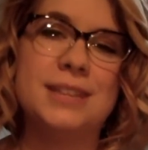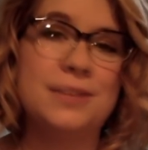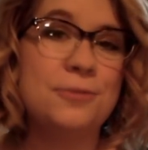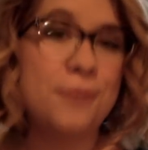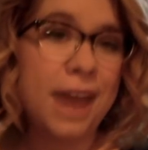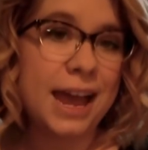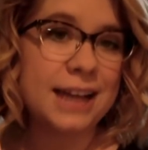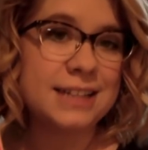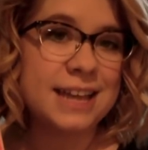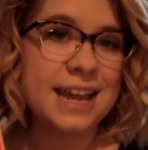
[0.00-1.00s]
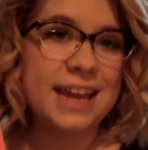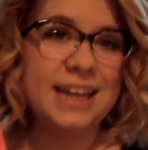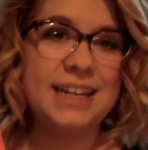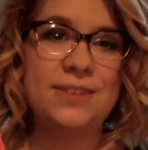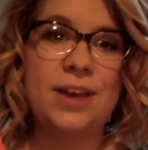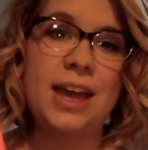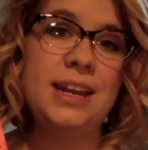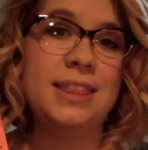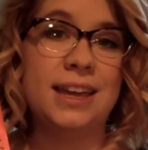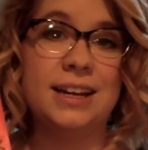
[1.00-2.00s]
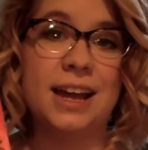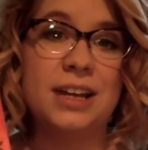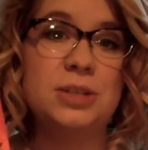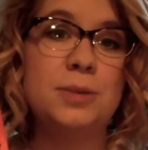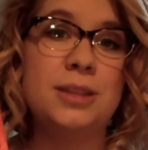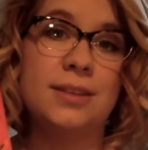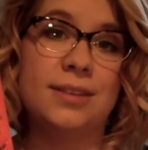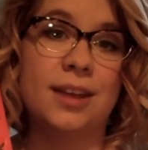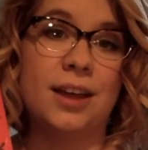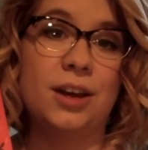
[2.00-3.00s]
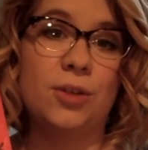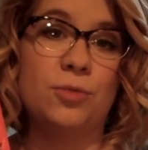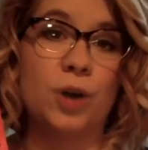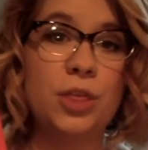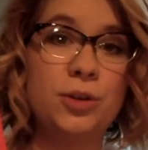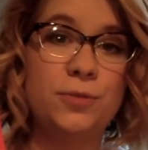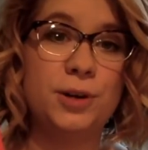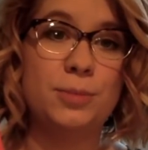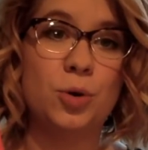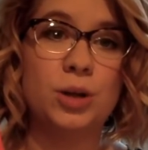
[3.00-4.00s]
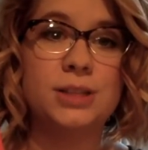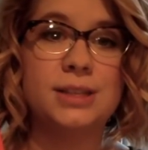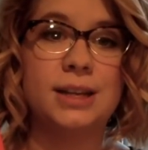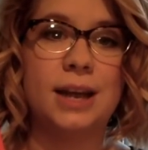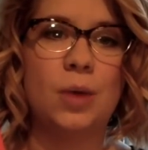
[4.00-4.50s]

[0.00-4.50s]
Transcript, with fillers: In fact, he'd give anything not to be the son of Rutherford Morrison,